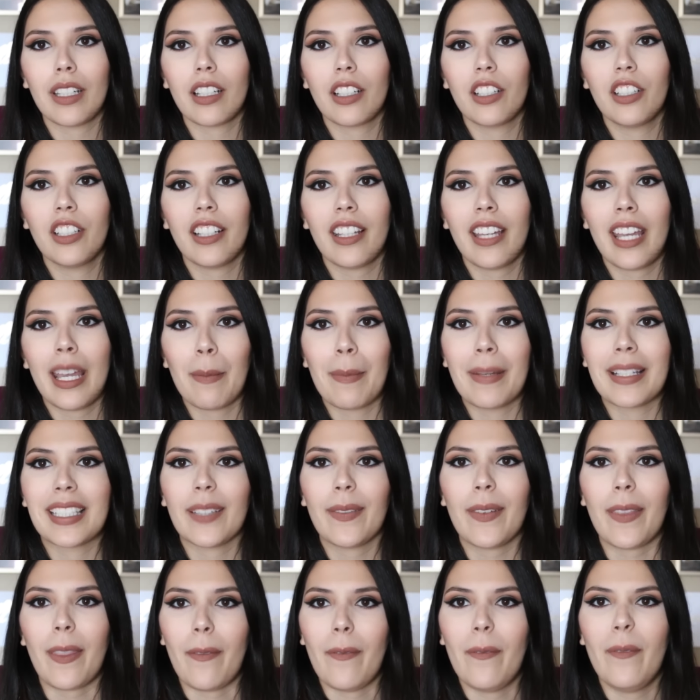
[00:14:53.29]
I could have hit
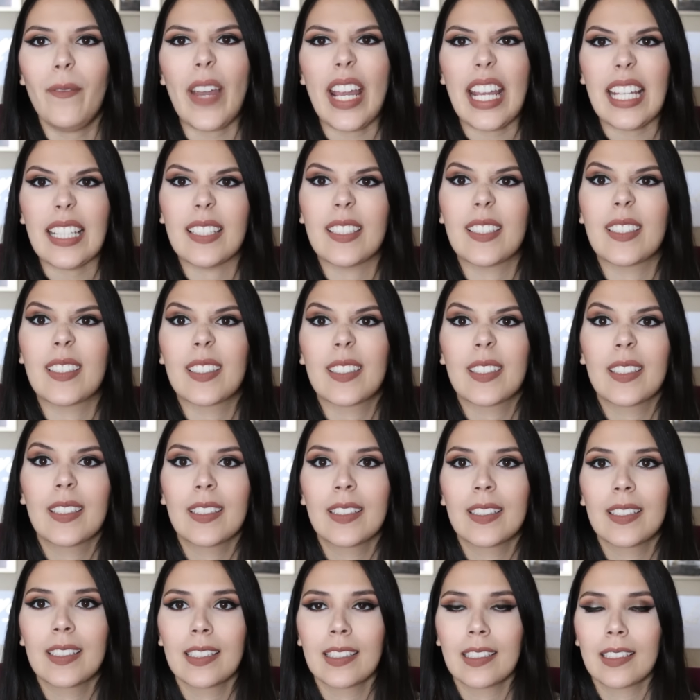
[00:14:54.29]
myself in the face.
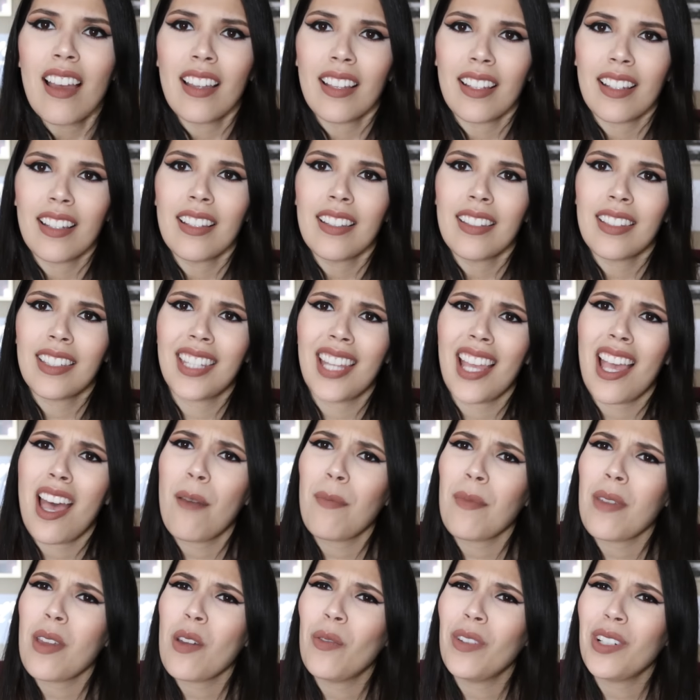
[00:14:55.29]

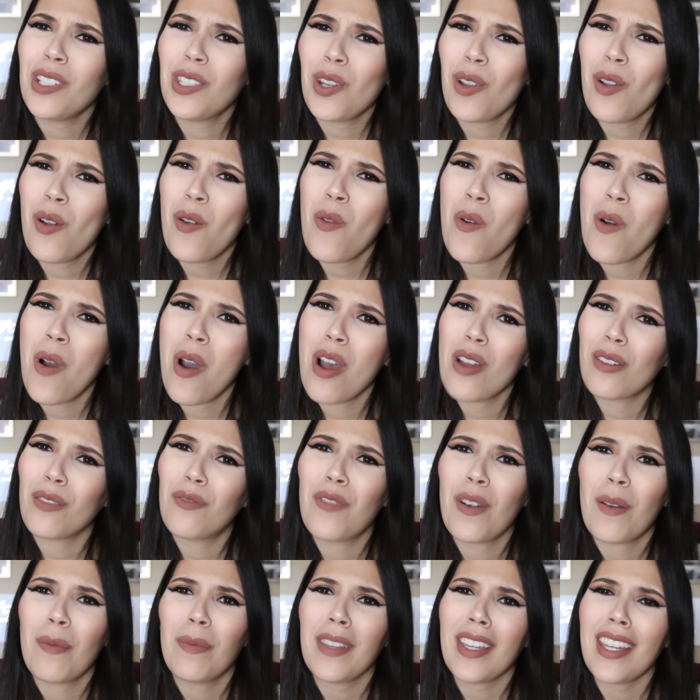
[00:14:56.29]
Tell me what you want
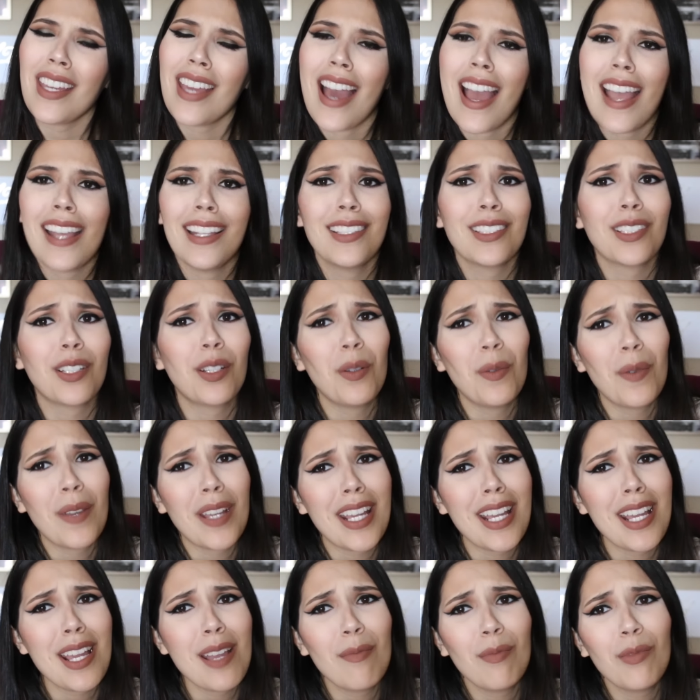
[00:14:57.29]
from the ice
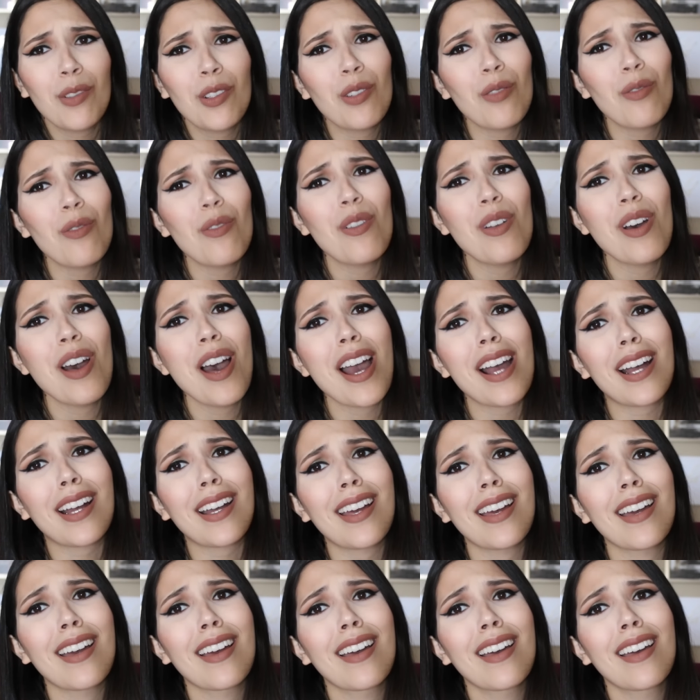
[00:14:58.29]
cream
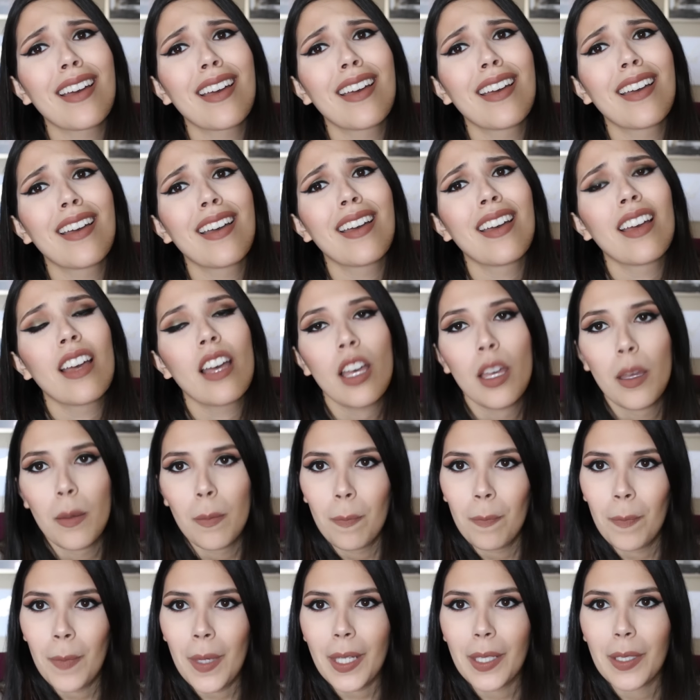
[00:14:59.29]
truck.
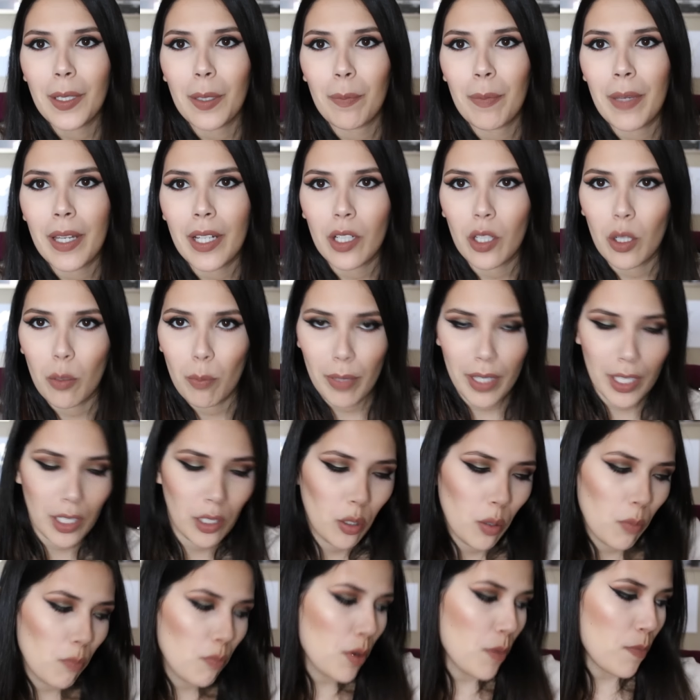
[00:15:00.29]
Pickle, pickle,
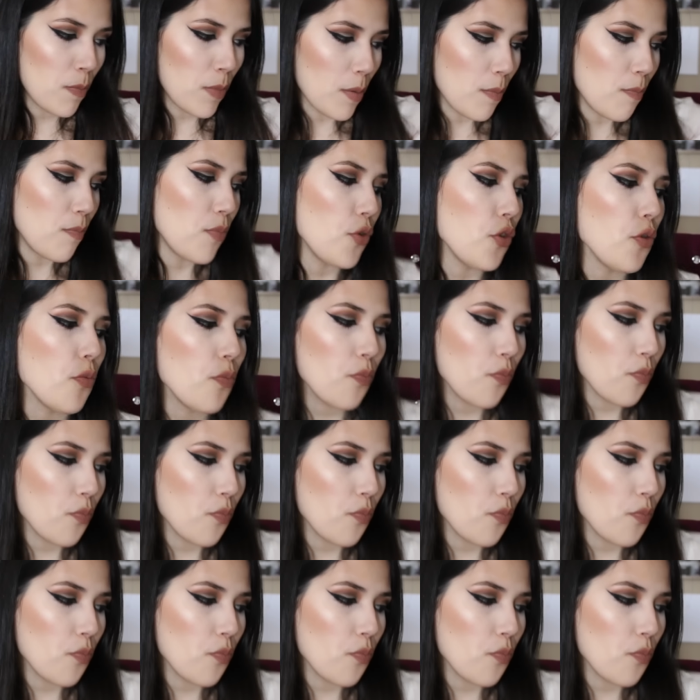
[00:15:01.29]
pickle, boop, boop, boop.